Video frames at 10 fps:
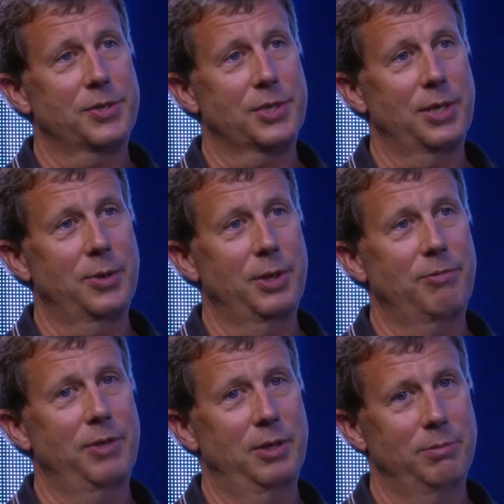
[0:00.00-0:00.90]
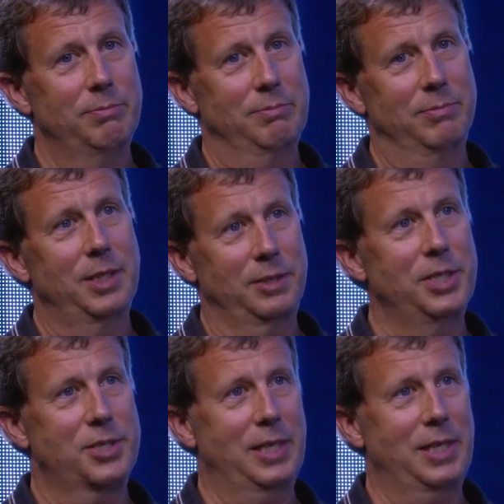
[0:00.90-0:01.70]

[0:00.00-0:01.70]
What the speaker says: So I feel at least